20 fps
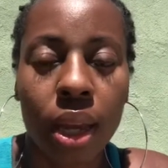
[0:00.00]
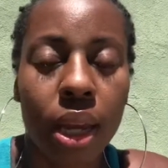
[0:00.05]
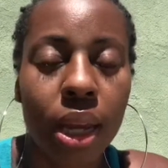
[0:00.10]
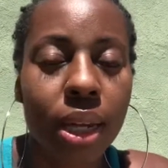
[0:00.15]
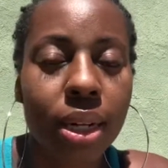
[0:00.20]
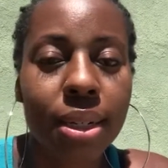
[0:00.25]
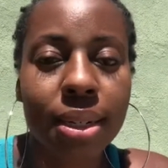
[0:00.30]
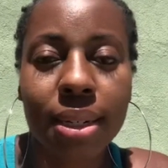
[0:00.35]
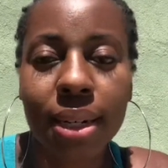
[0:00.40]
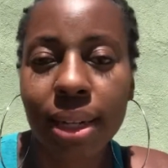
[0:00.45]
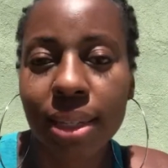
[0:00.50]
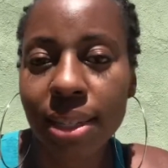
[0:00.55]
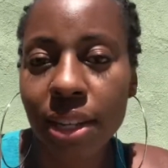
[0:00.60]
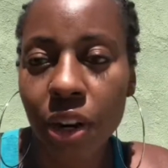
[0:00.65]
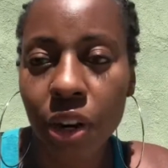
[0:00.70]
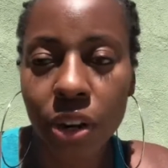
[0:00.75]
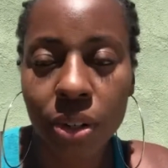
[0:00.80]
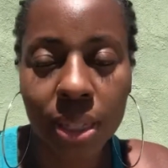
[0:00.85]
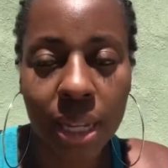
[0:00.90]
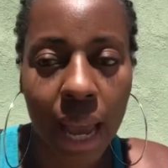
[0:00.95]
It doesn't
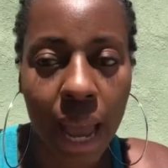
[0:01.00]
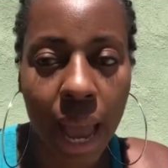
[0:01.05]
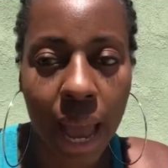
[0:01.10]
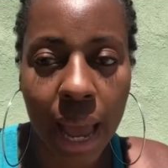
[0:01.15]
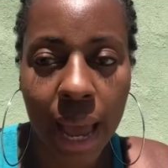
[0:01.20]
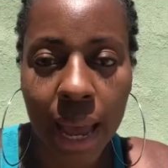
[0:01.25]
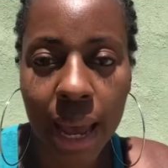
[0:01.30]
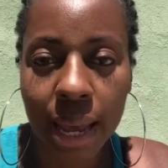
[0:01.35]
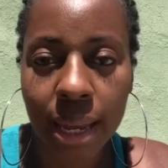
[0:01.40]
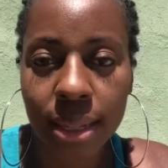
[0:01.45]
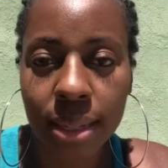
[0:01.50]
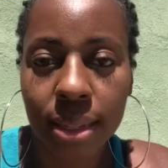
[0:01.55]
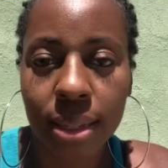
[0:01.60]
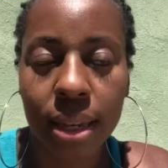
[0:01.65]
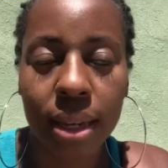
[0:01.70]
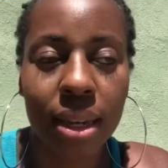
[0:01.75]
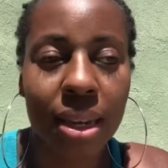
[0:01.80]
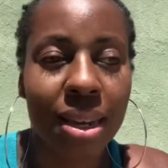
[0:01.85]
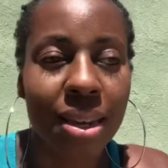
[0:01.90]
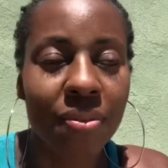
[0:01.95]
hurt to ask.
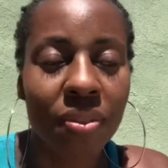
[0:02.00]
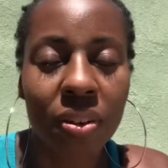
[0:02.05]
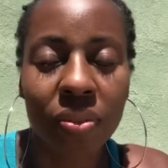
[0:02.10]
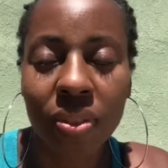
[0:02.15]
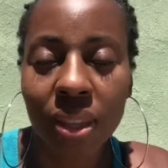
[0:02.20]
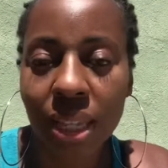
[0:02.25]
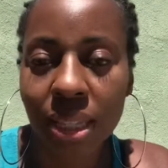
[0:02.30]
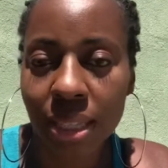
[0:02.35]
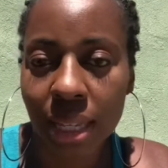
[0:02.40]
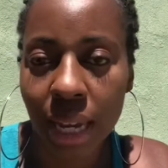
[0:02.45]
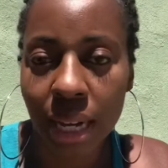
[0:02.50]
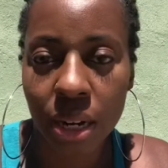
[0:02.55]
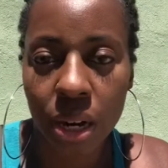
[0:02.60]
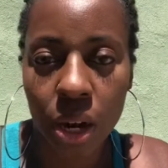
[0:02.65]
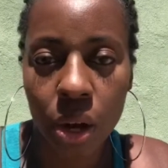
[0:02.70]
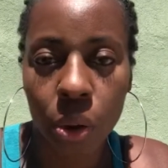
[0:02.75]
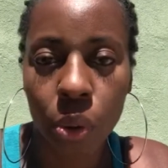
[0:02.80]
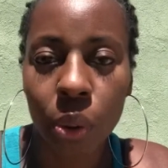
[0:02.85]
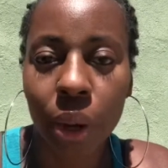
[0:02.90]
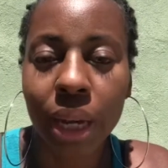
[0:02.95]
Even if they say
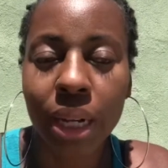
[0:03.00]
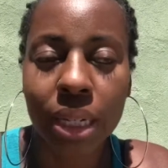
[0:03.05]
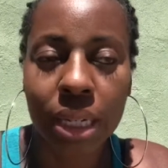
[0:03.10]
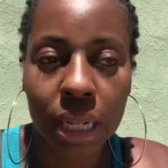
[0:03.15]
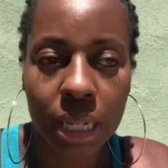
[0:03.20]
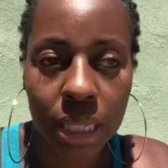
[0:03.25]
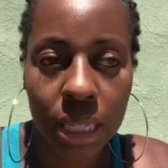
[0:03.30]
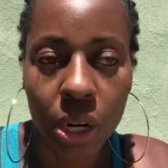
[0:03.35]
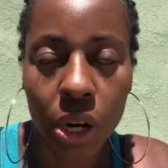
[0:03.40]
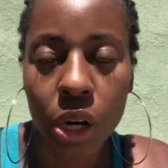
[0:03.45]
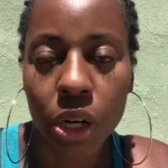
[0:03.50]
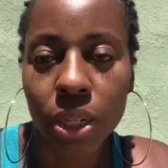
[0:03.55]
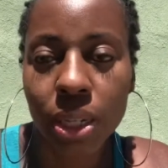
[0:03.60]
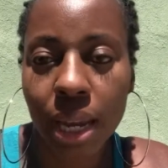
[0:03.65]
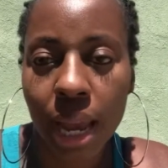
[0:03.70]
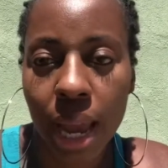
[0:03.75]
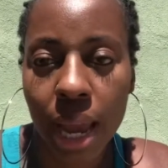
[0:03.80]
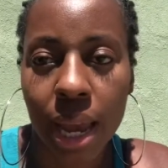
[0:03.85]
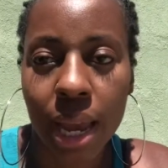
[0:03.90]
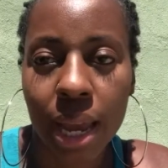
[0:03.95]
no, it doesn't hurt
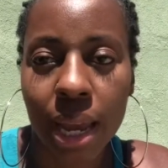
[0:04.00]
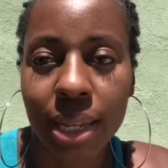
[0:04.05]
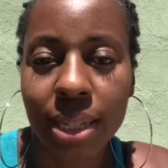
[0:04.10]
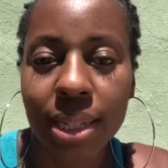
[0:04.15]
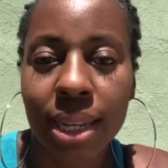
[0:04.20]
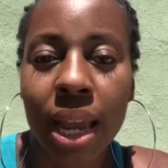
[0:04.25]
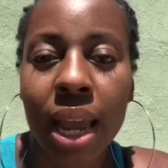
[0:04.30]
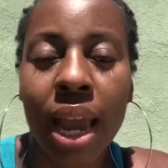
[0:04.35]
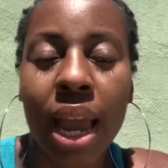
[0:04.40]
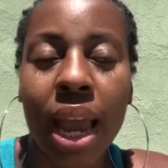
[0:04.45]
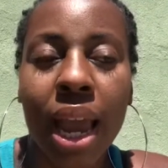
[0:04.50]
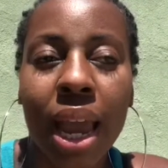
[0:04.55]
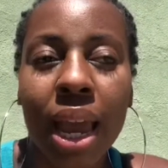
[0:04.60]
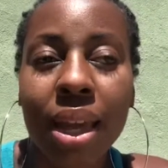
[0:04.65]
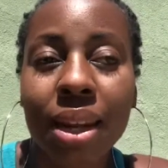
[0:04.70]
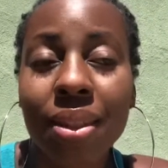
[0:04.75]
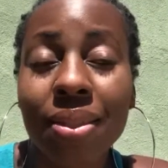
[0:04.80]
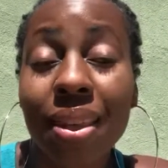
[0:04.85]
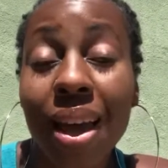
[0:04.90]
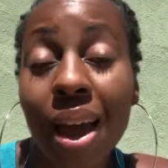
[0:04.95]
to ask.
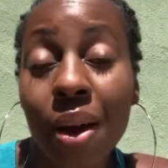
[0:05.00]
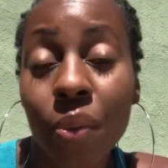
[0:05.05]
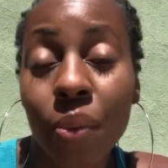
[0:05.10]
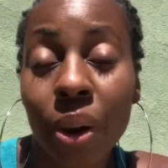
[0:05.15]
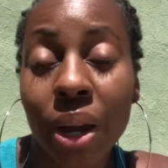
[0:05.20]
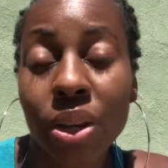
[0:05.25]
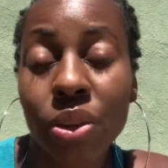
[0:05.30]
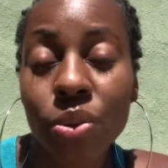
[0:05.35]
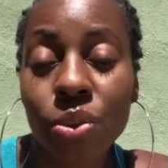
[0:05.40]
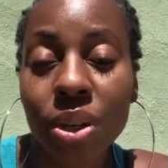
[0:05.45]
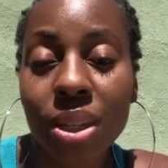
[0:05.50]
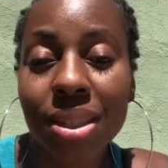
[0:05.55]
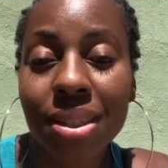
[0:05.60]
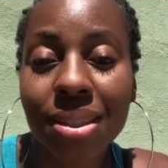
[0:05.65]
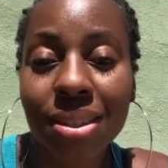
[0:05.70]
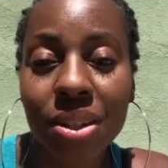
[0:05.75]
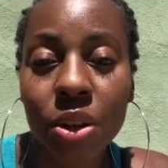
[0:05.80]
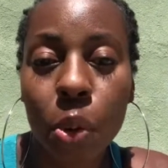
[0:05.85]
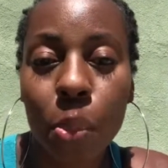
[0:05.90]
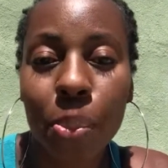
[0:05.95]
And that way you can
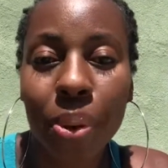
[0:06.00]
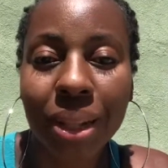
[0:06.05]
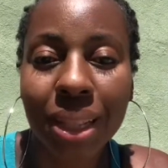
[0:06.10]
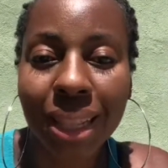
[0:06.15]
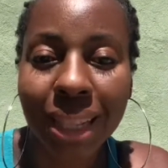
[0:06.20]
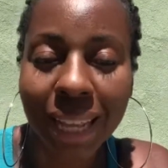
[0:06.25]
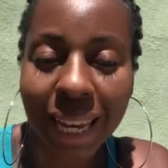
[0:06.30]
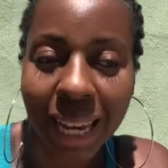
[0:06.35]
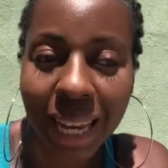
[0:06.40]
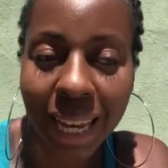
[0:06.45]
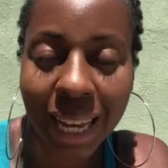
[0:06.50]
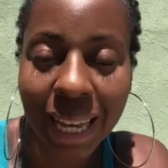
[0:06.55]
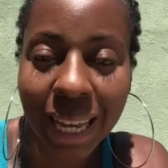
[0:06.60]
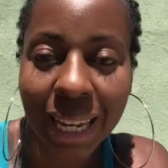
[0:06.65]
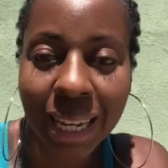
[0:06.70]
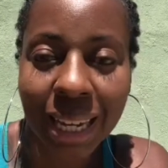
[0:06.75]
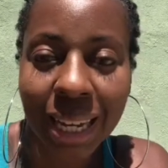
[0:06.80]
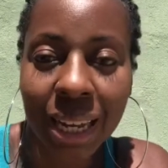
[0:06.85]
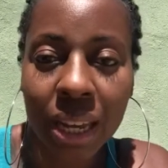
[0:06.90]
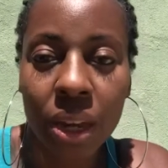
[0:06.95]
still
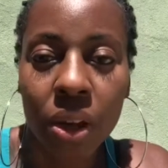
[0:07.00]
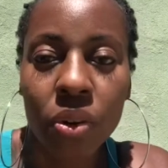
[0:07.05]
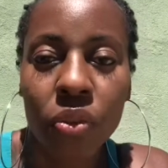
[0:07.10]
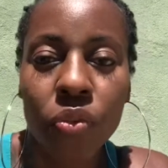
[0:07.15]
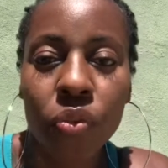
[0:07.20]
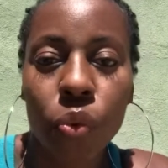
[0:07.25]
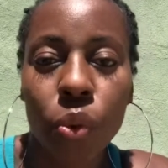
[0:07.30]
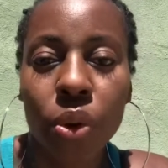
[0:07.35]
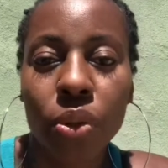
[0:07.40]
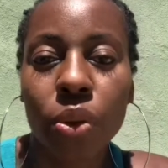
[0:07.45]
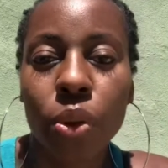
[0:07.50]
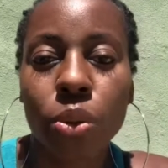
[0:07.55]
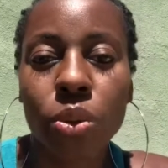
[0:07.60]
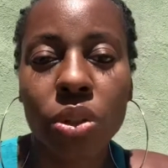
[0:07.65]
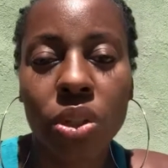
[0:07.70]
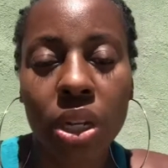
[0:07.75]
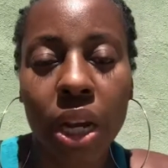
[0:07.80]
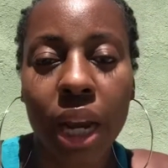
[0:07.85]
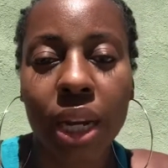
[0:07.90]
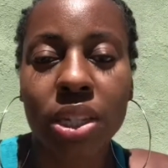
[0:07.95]
plan for those
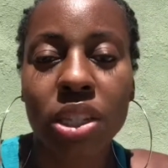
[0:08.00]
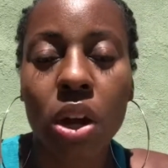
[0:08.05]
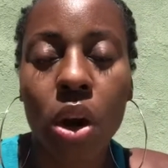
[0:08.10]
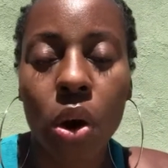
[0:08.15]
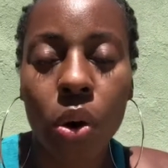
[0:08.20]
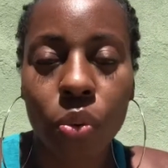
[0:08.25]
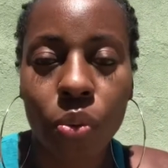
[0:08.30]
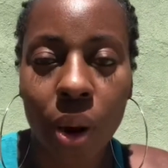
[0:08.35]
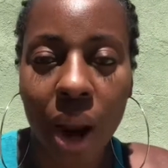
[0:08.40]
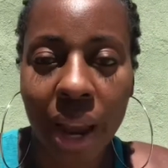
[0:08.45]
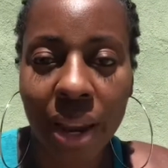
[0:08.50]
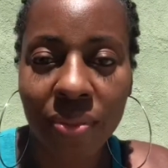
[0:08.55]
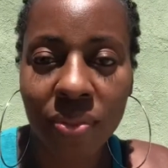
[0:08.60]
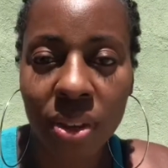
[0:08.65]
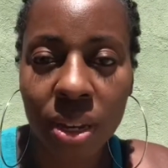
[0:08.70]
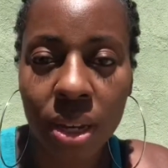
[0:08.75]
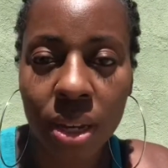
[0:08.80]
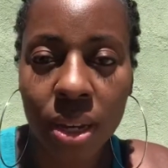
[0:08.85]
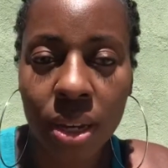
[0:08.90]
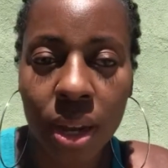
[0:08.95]
checks
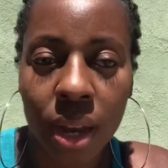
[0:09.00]
arriving.